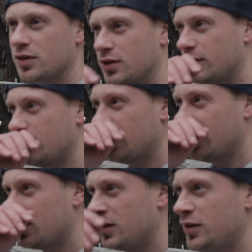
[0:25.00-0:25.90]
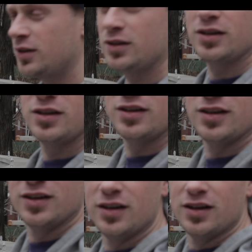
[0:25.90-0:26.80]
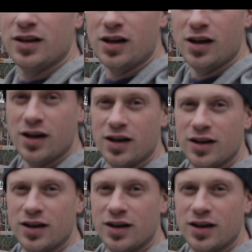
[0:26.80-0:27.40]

Jr., and this is a documentary of my life.